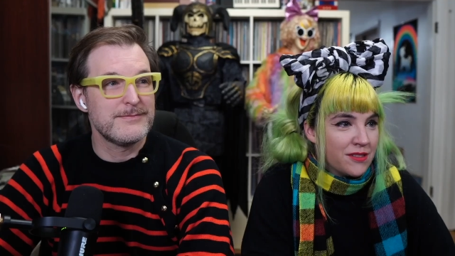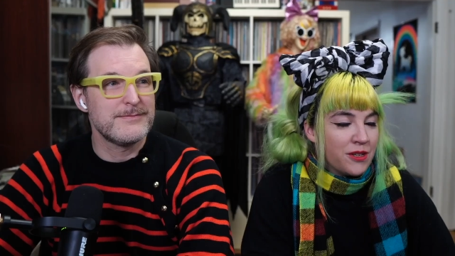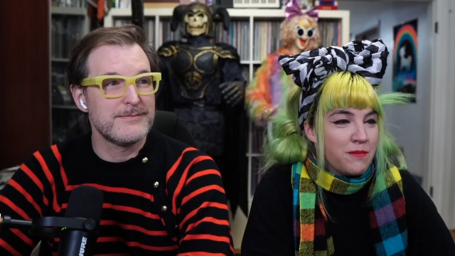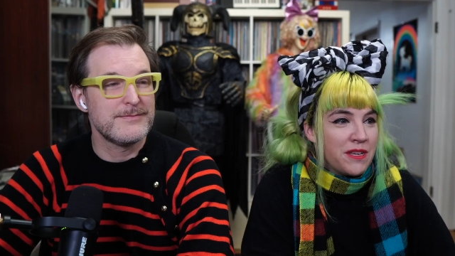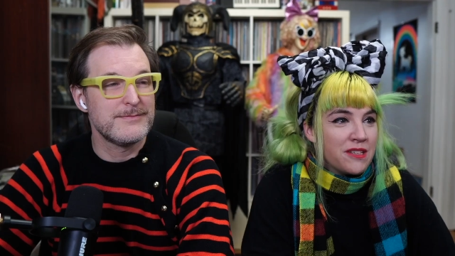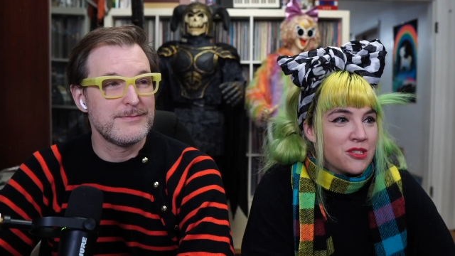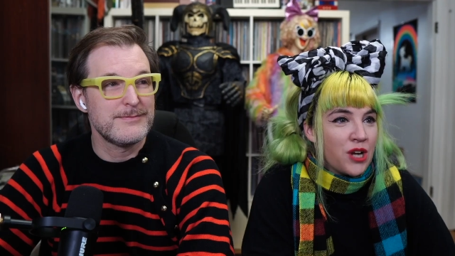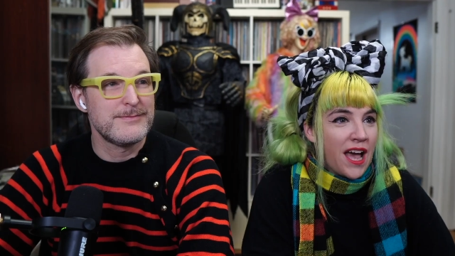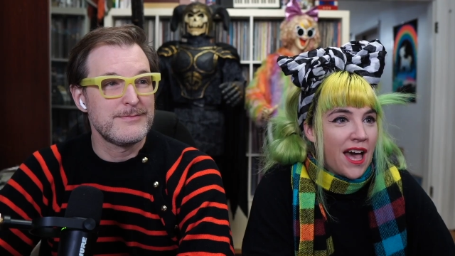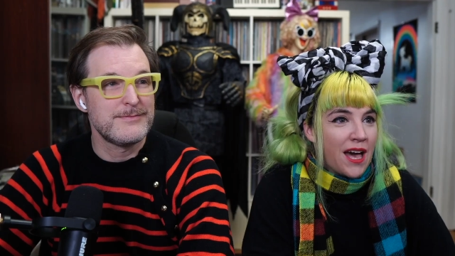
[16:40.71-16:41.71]
Speaker 1: could be a
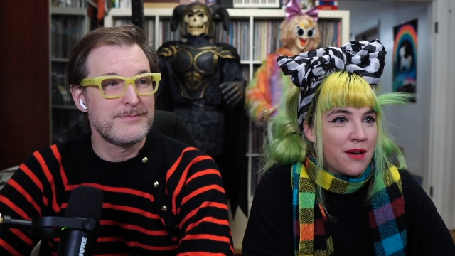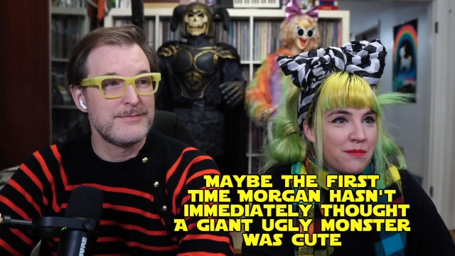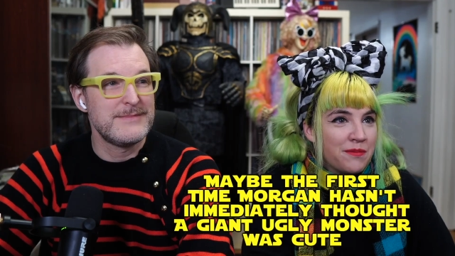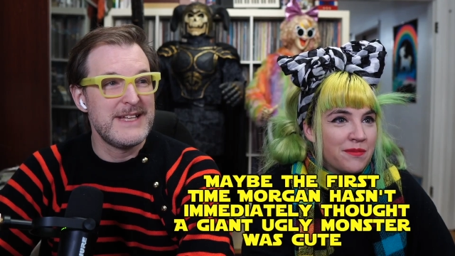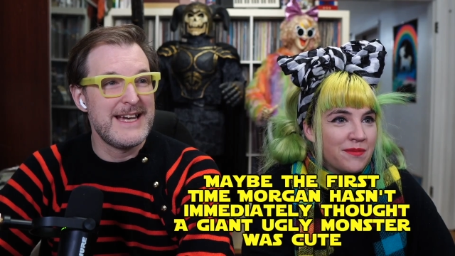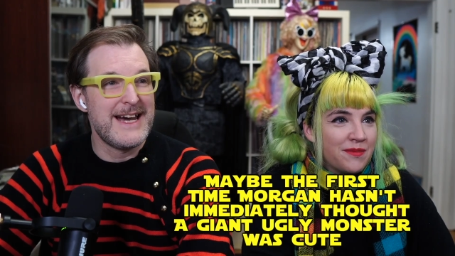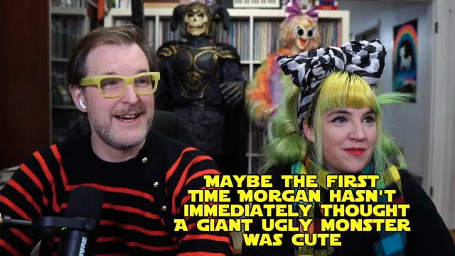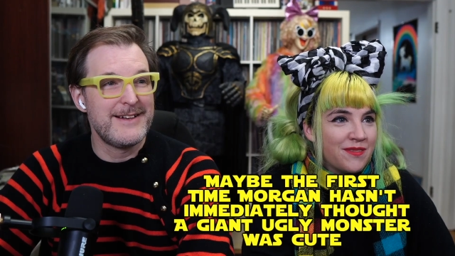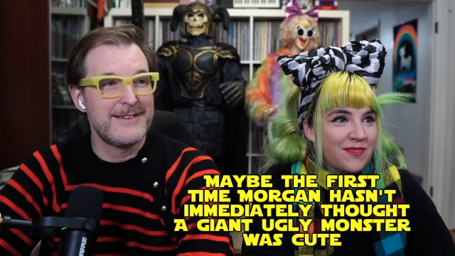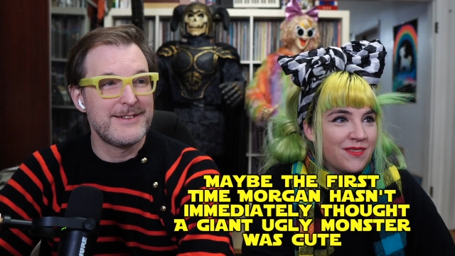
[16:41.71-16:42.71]
trap.
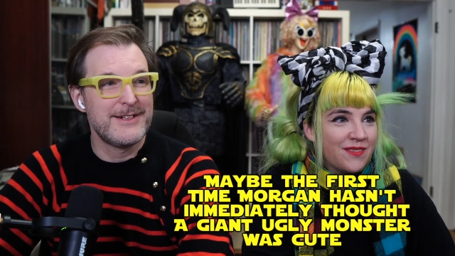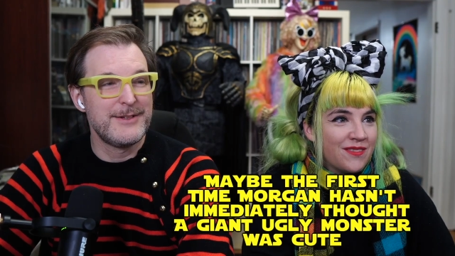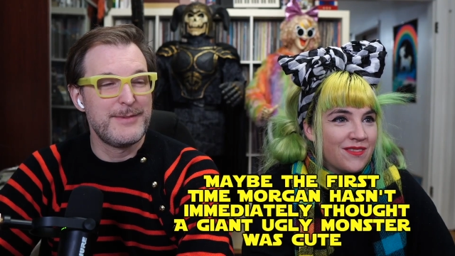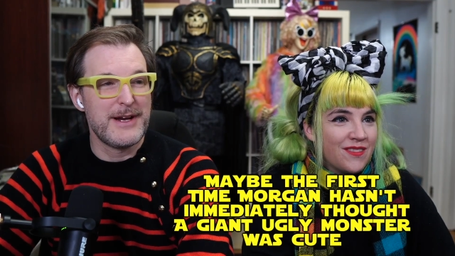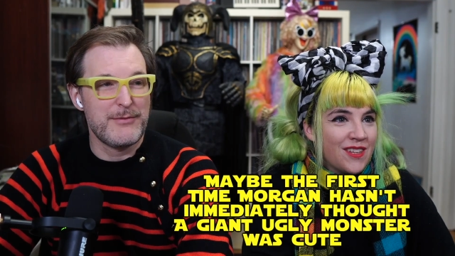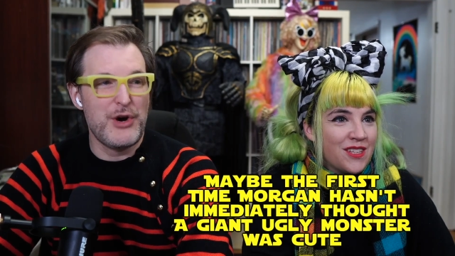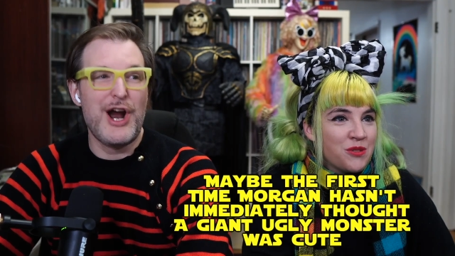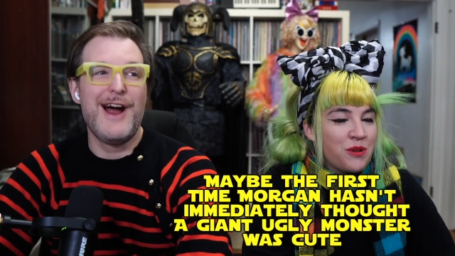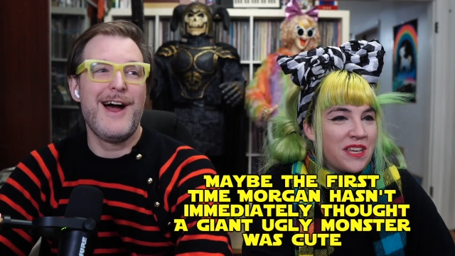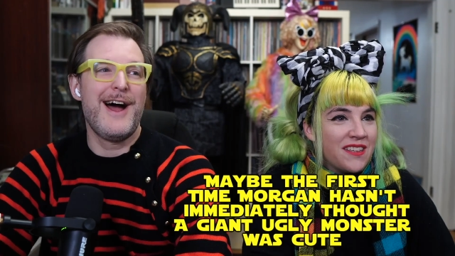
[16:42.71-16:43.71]
Yeah.
Speaker 2: Just be like, the
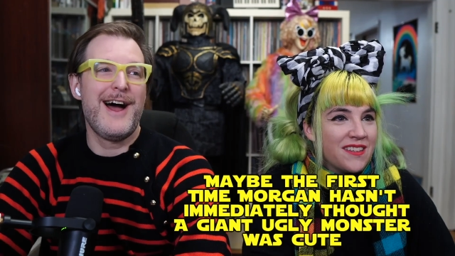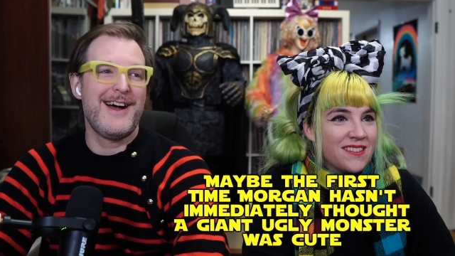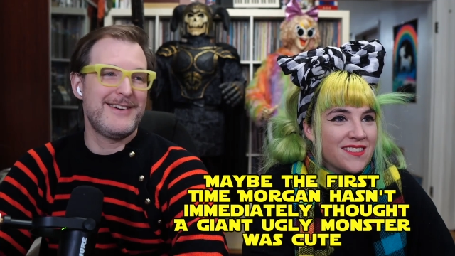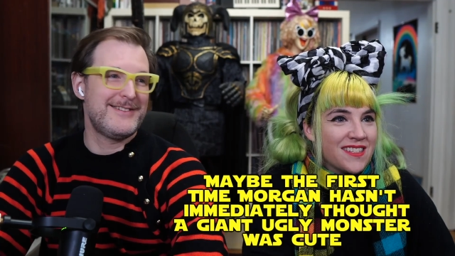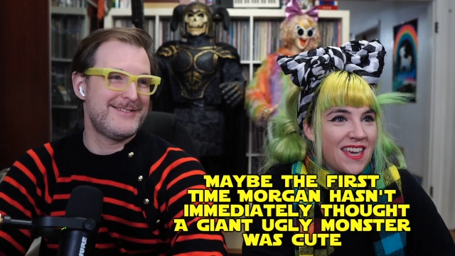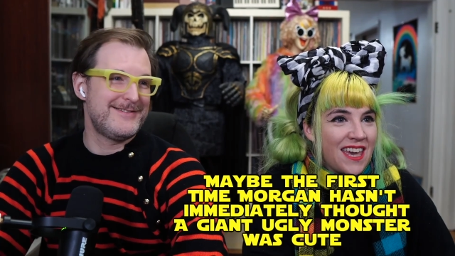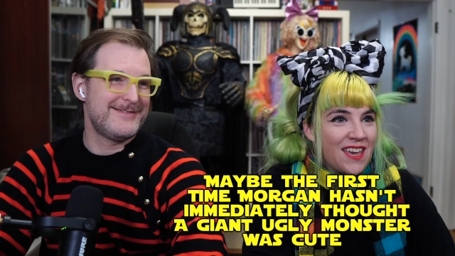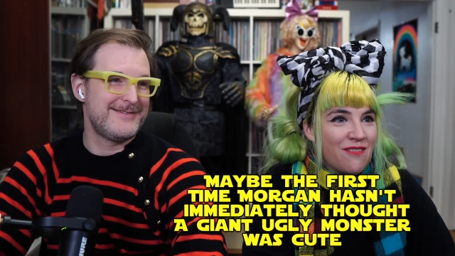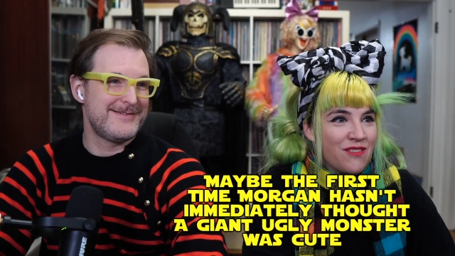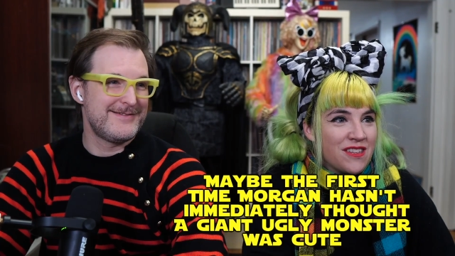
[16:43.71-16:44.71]
Brah. twins
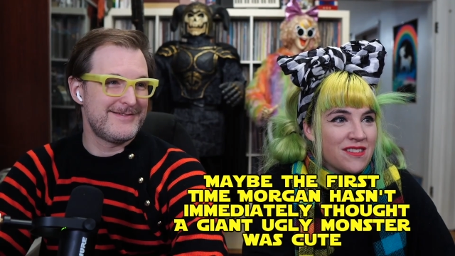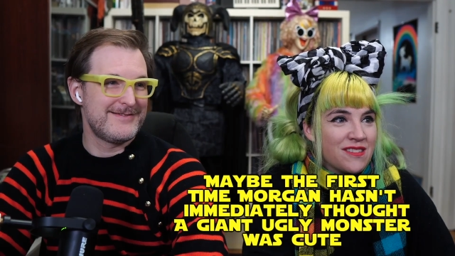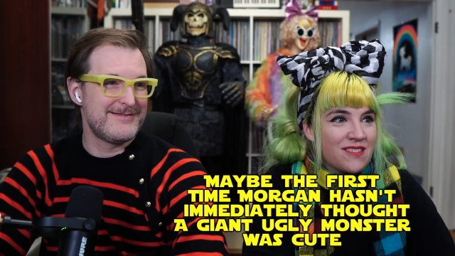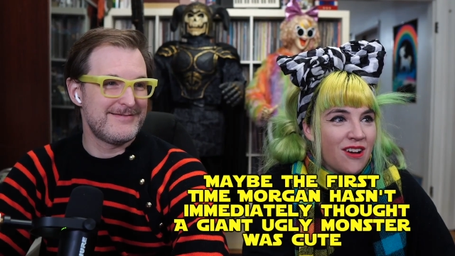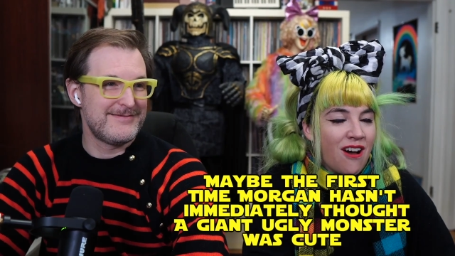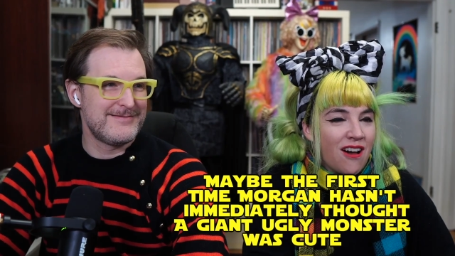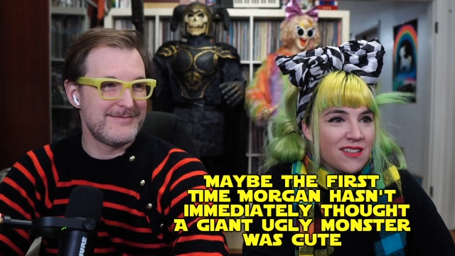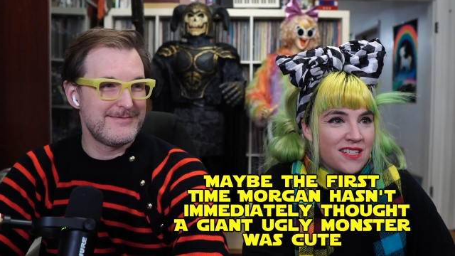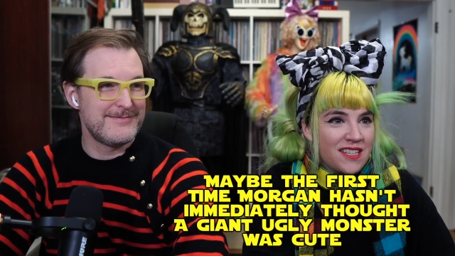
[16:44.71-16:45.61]
Speaker 1: gave this dog to